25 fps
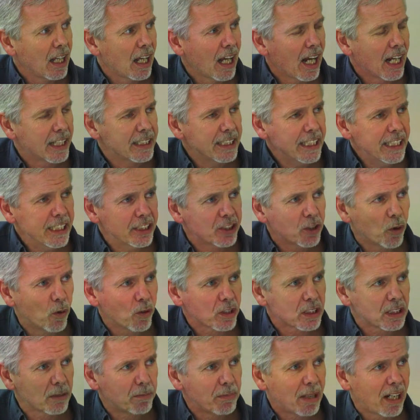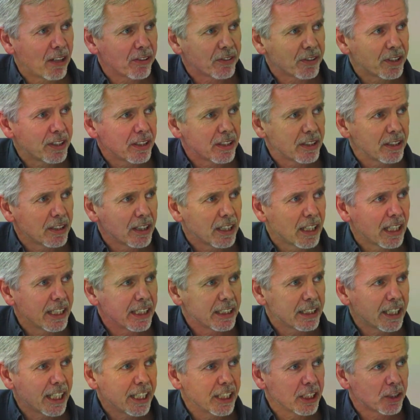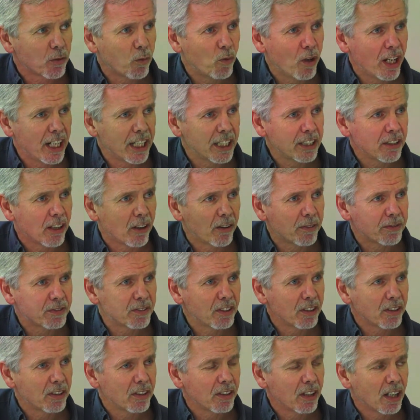And he talked about his way of